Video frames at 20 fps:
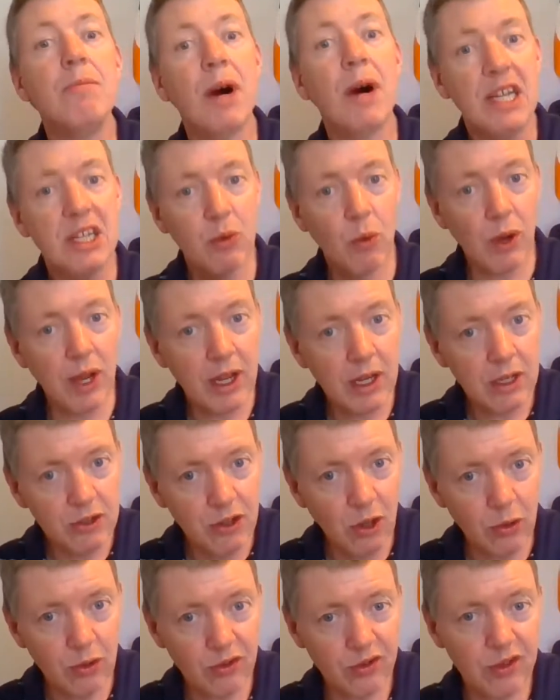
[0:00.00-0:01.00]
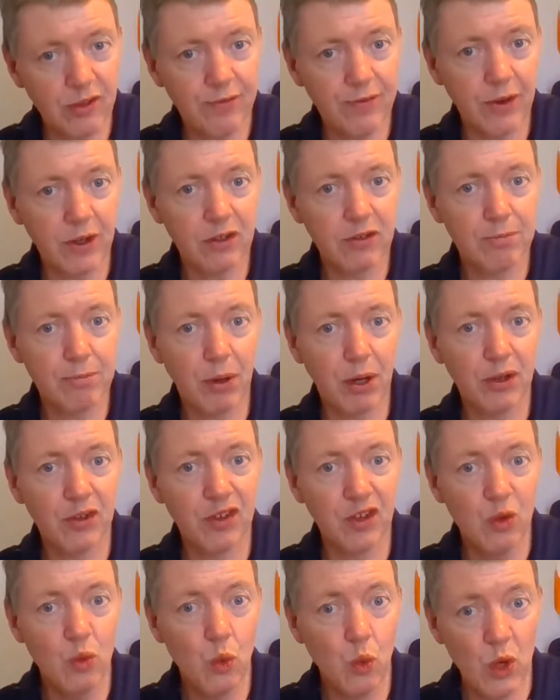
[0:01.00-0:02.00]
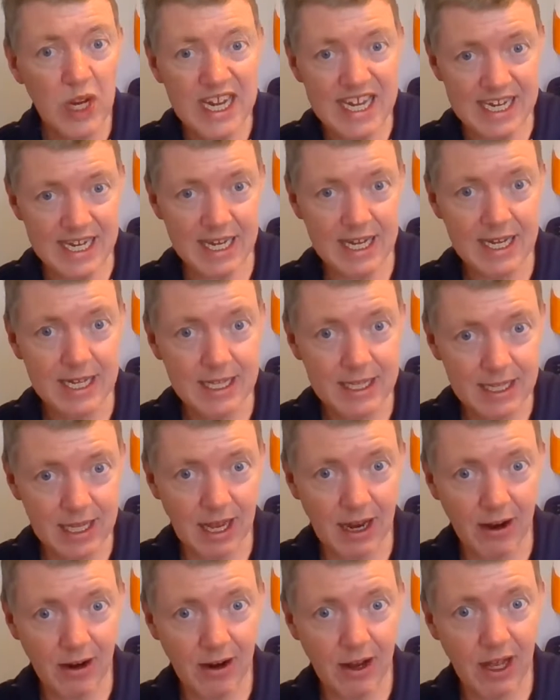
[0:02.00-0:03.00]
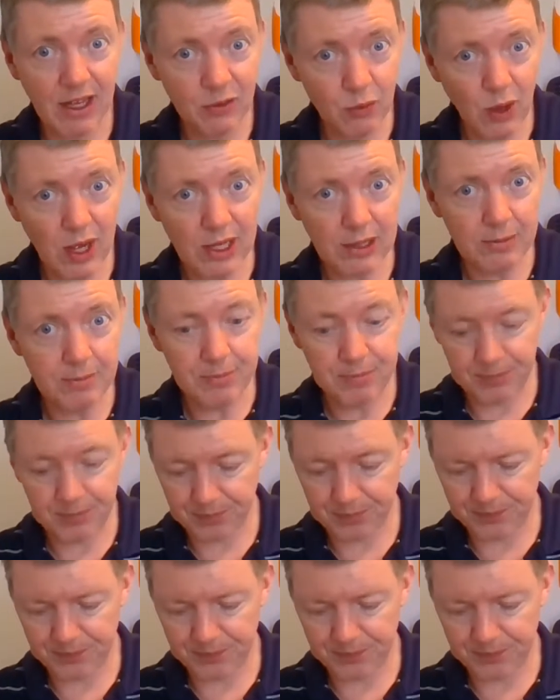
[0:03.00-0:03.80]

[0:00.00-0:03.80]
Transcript: By the way, notice the first person we there as well.